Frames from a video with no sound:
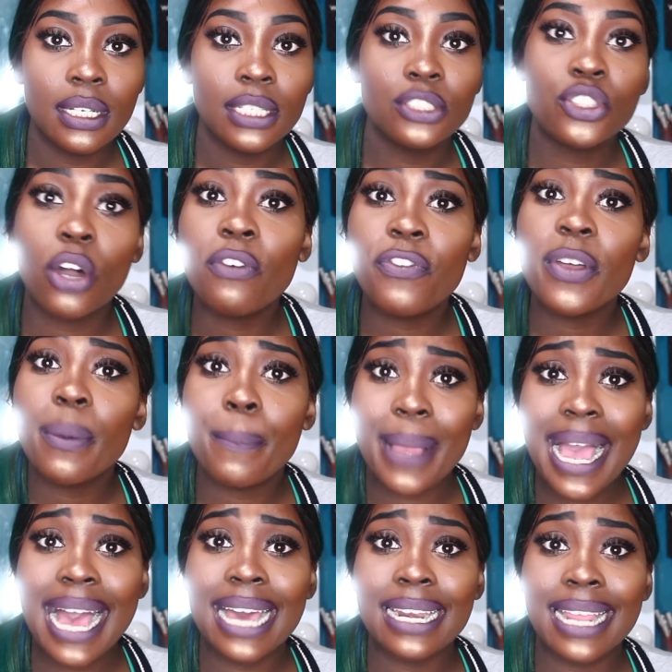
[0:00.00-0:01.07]
don't feel
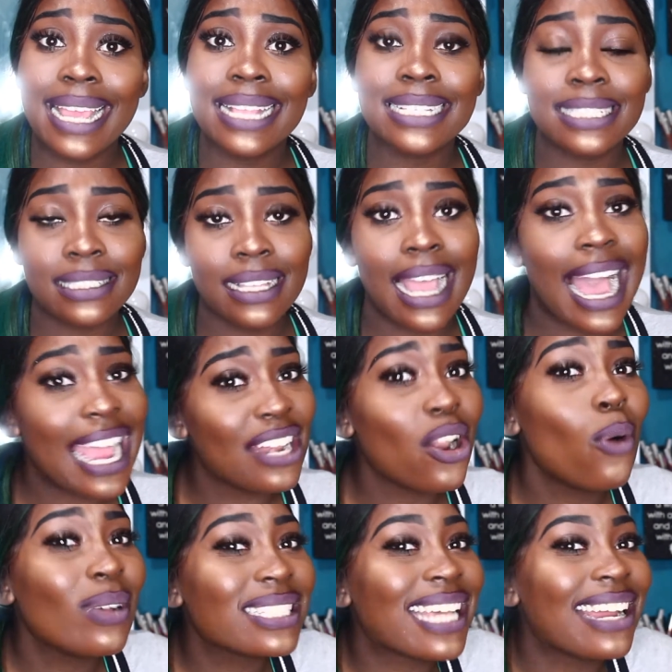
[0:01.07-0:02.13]
bad. I
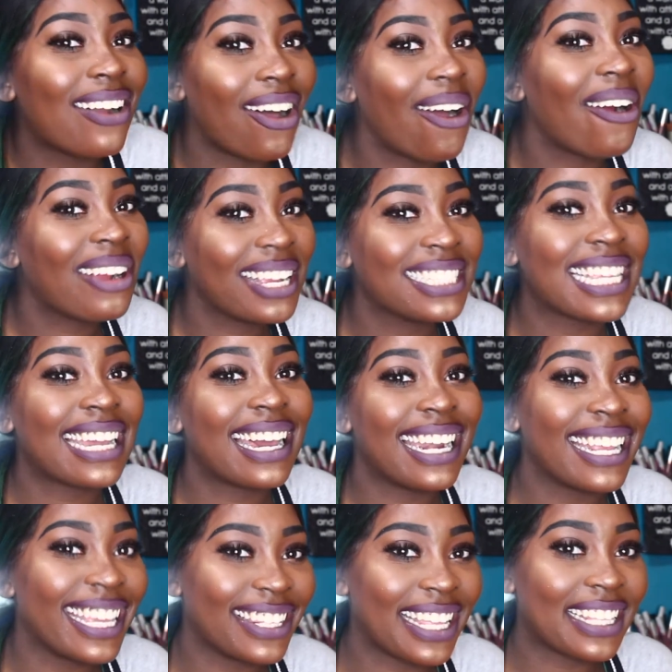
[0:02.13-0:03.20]
know it's kind of hard because I kind
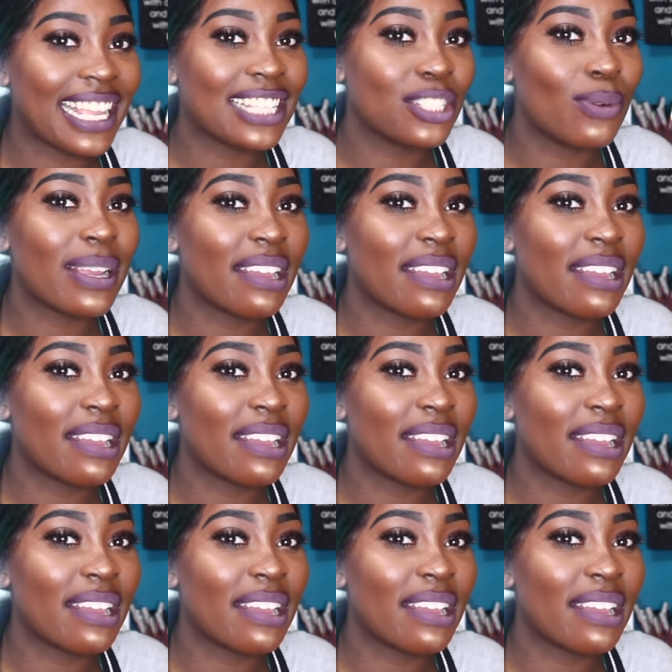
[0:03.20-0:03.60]
of get like that too.